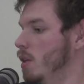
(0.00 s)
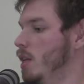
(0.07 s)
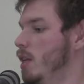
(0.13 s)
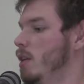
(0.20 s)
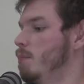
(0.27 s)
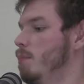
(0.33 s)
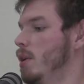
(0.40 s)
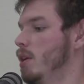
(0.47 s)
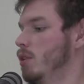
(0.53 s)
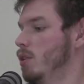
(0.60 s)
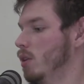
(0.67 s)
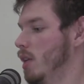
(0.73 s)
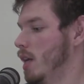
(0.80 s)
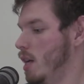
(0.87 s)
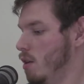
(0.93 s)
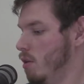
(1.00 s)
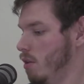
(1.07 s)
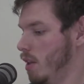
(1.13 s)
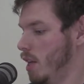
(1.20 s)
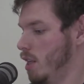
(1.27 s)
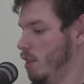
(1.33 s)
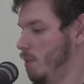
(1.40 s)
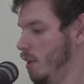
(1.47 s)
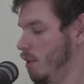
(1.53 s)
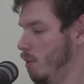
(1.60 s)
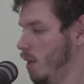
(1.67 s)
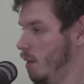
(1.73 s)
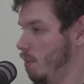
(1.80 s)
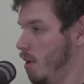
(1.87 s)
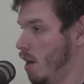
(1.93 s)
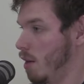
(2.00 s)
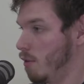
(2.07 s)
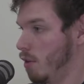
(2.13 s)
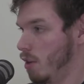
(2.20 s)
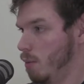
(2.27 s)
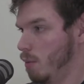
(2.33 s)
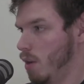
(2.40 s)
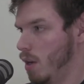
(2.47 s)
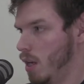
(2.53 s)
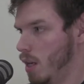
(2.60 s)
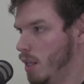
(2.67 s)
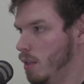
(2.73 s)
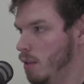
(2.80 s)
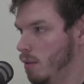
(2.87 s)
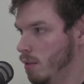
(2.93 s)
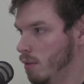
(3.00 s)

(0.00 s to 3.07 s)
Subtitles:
The mental health aspect of being part of a community.